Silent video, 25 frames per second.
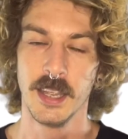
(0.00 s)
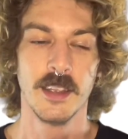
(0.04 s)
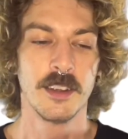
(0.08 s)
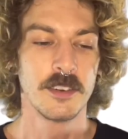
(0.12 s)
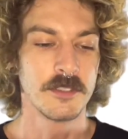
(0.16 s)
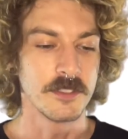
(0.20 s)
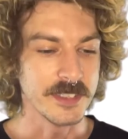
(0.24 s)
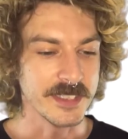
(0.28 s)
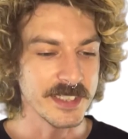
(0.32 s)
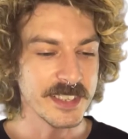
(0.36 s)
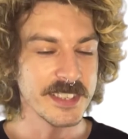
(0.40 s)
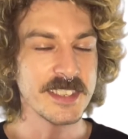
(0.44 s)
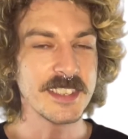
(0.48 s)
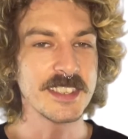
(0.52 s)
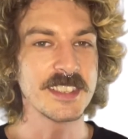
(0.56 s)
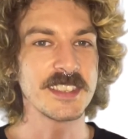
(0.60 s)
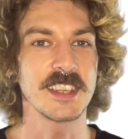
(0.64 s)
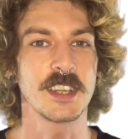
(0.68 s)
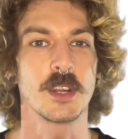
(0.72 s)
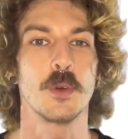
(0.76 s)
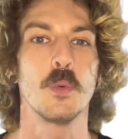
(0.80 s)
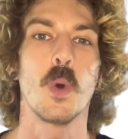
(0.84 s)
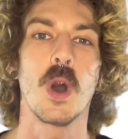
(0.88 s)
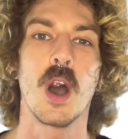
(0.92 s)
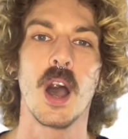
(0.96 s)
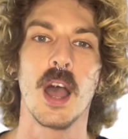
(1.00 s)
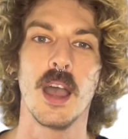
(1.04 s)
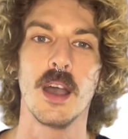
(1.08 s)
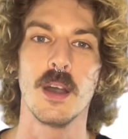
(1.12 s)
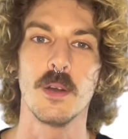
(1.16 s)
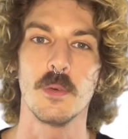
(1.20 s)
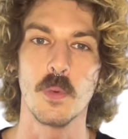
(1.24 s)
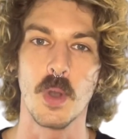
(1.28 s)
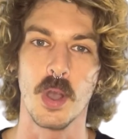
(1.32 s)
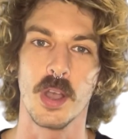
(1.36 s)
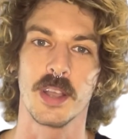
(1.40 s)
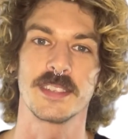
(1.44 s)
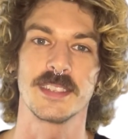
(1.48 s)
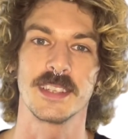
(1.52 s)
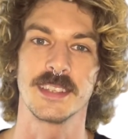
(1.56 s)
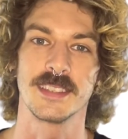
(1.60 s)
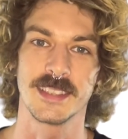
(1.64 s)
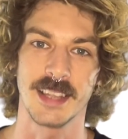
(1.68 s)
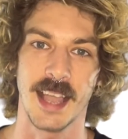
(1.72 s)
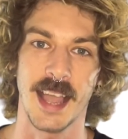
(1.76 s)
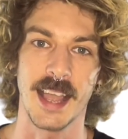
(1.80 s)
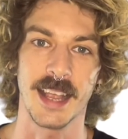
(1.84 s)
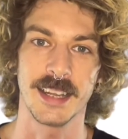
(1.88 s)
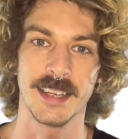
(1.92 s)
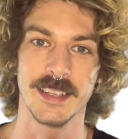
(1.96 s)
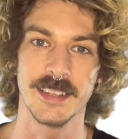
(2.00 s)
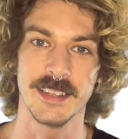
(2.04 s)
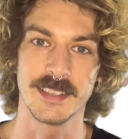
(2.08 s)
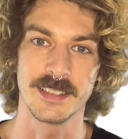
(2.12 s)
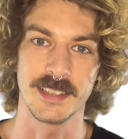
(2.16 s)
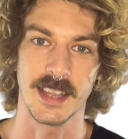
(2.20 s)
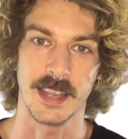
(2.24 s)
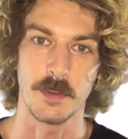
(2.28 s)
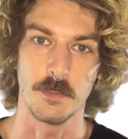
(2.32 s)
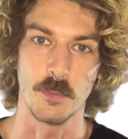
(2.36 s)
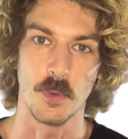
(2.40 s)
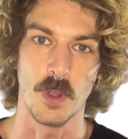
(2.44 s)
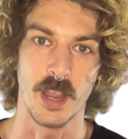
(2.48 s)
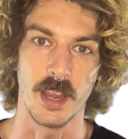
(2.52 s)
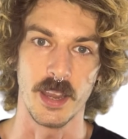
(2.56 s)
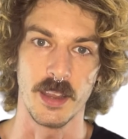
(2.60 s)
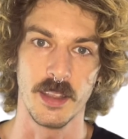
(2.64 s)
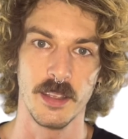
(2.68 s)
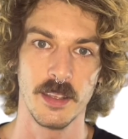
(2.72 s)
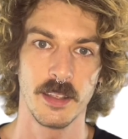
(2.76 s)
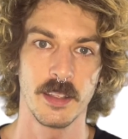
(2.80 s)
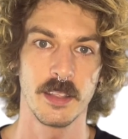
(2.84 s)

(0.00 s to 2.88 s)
Resistance in a wire works exactly the same way.